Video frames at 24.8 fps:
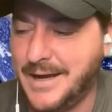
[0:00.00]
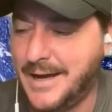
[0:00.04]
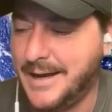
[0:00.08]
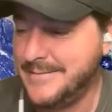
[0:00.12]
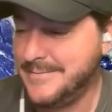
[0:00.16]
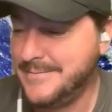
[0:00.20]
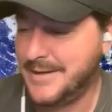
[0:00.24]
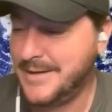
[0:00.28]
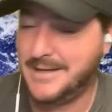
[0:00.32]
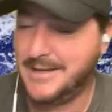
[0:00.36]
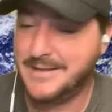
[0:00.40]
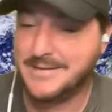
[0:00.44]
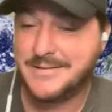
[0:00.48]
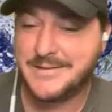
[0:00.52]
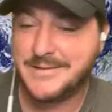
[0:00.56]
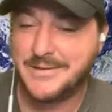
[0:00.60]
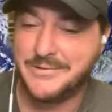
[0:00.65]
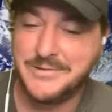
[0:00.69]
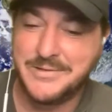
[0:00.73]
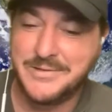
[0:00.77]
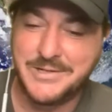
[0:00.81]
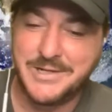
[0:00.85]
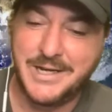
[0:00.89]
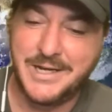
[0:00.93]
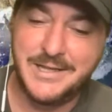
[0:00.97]
I
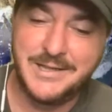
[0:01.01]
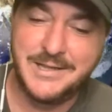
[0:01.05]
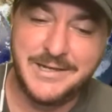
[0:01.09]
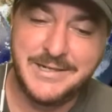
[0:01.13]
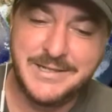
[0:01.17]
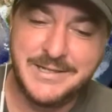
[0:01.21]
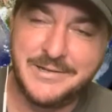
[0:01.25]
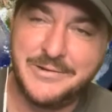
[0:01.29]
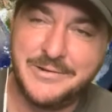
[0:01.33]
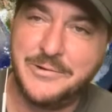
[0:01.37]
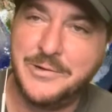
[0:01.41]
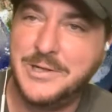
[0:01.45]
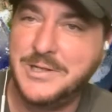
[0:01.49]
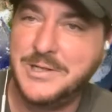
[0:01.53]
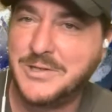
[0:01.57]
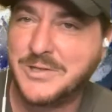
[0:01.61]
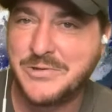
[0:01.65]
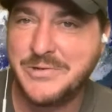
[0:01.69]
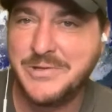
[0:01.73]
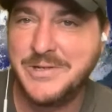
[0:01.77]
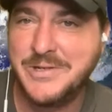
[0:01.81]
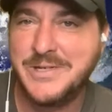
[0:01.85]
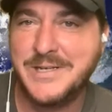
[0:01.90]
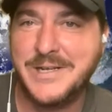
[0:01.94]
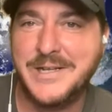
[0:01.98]
told you I like the green
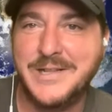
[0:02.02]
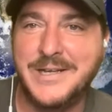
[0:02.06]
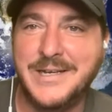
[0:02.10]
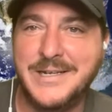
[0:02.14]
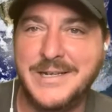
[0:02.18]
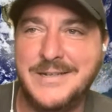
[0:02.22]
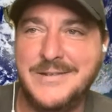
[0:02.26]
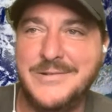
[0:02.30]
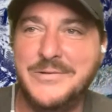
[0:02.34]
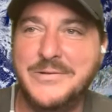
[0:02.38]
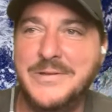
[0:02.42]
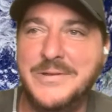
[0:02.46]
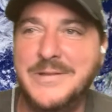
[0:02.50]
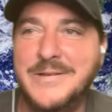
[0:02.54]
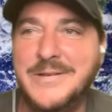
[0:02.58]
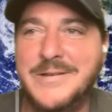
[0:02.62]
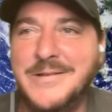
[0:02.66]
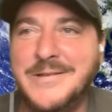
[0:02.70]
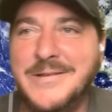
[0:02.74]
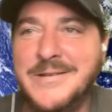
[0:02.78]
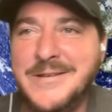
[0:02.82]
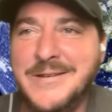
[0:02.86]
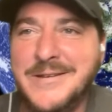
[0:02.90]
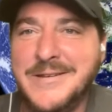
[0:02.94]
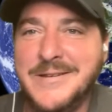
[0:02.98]
screen. I like doing
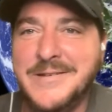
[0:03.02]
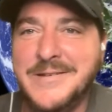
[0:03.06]
the